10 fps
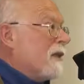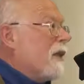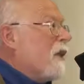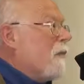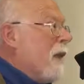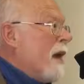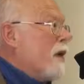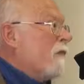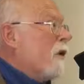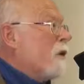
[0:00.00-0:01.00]
Many of
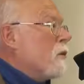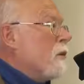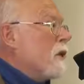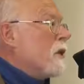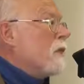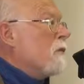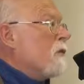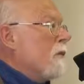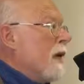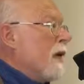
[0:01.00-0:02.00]
those were Muslims from
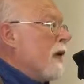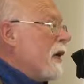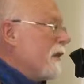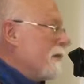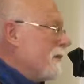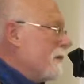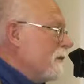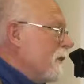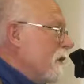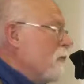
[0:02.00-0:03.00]
India,
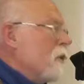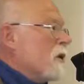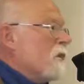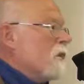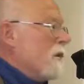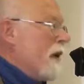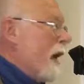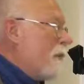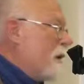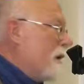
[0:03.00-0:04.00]
Muslims from
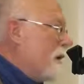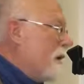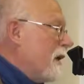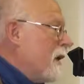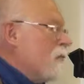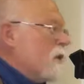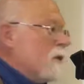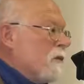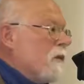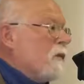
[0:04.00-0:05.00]
Yemen, Muslims
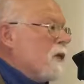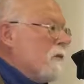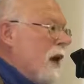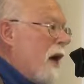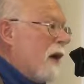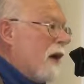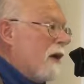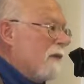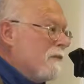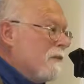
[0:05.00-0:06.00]
from Somalia,
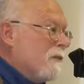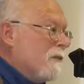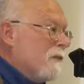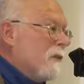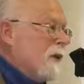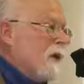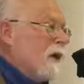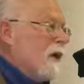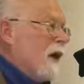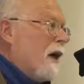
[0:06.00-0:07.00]

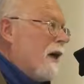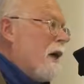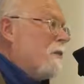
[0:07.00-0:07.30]
and they were